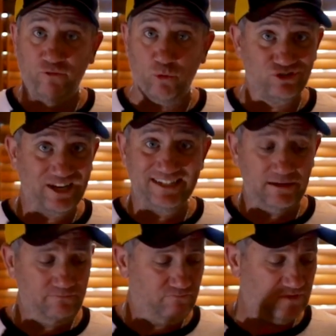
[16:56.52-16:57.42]

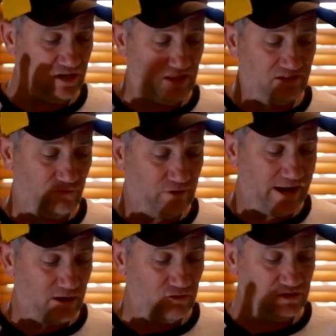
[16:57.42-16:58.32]
four-seater, so that's four
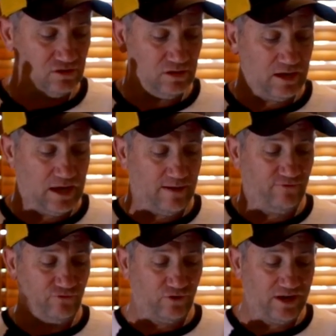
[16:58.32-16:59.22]
adults,
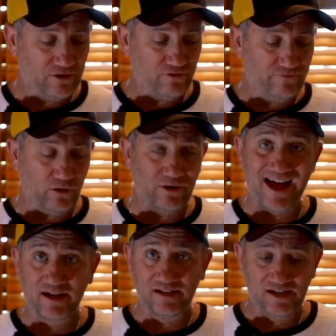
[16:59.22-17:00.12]
300-volt
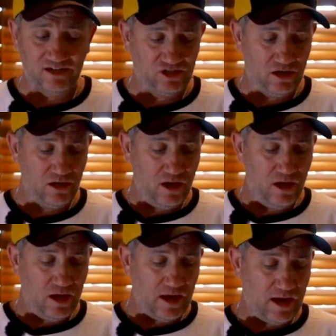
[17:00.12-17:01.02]
architecture,
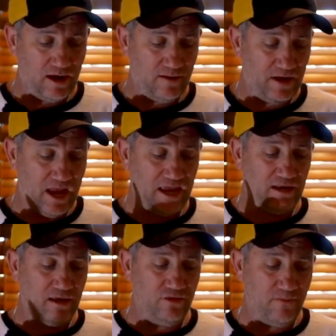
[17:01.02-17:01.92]

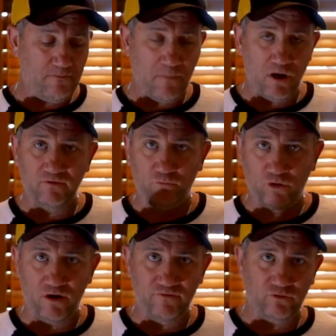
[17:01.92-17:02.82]
and the
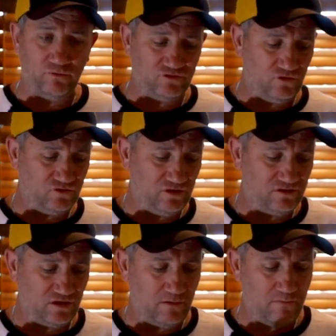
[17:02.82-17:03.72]
what I thought was also
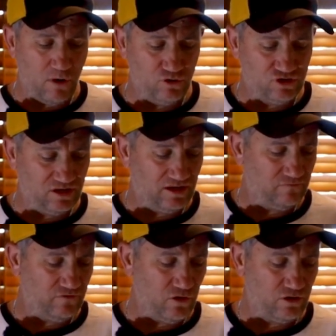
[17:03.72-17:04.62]
interesting, motor,
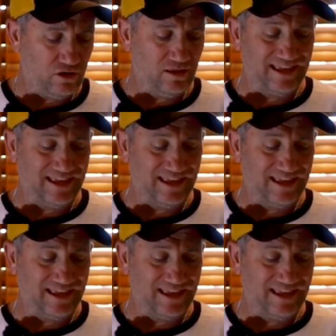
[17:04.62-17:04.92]
inverter,